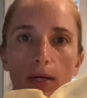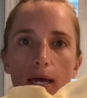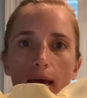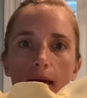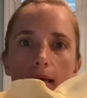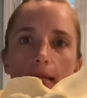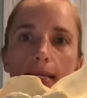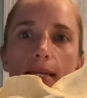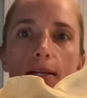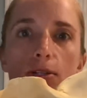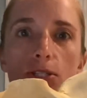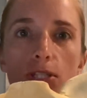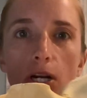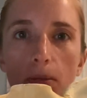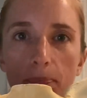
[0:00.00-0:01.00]
Okay,
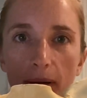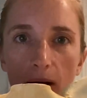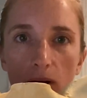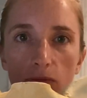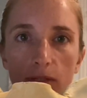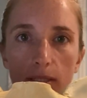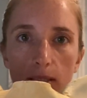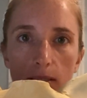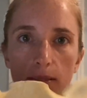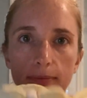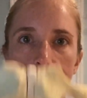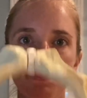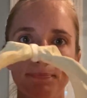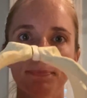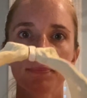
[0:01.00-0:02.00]
here's our
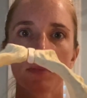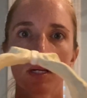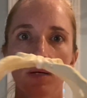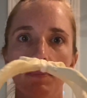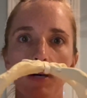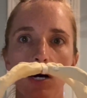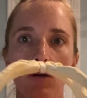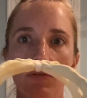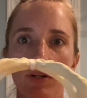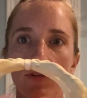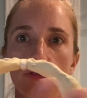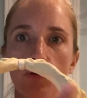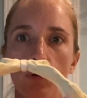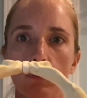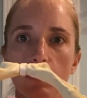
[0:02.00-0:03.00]
pelvis.
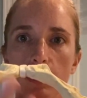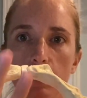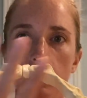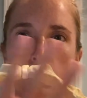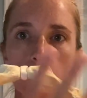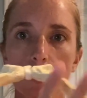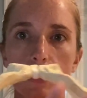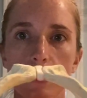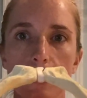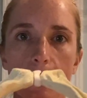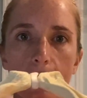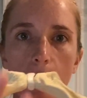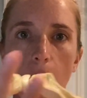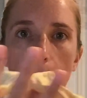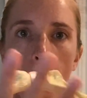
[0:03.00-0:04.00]
Pelvic floor muscles
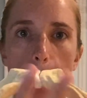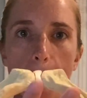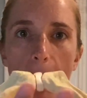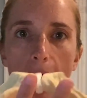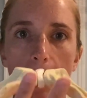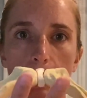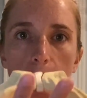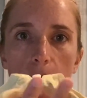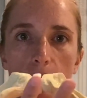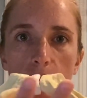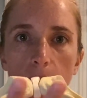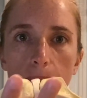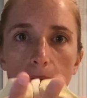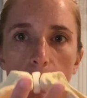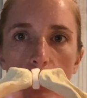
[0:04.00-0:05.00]
sit on the bottom
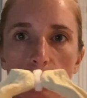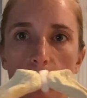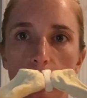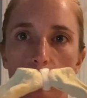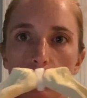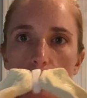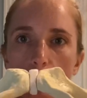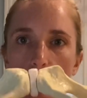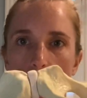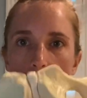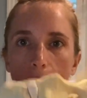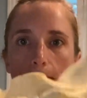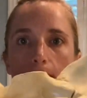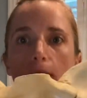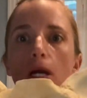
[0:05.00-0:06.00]
of the pelvis,
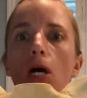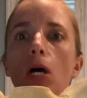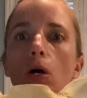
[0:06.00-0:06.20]
okay?